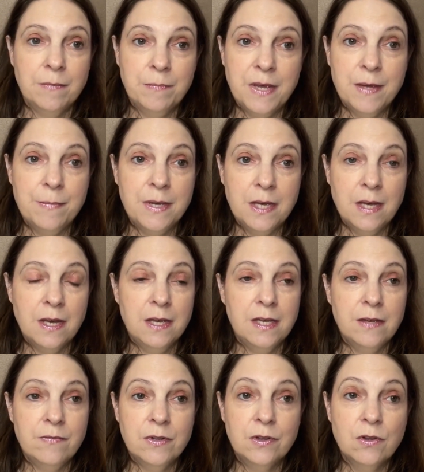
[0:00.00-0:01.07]
maybe
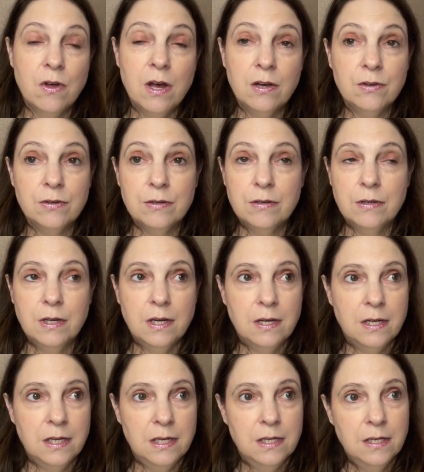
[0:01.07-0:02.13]
even
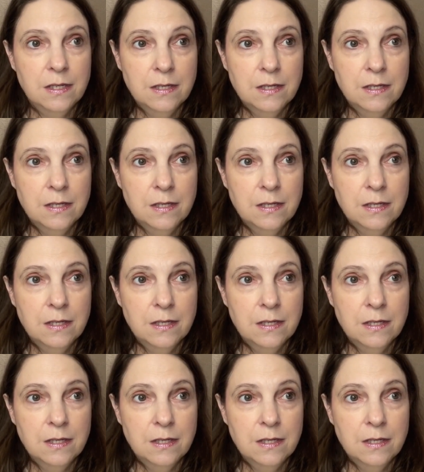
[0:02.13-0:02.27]
longer,